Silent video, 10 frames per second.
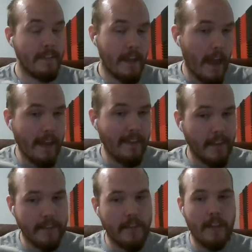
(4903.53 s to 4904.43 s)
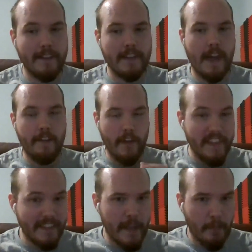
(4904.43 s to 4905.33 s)
I see us all as kind of on the
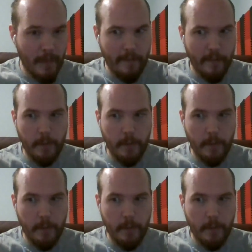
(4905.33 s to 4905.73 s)
same level,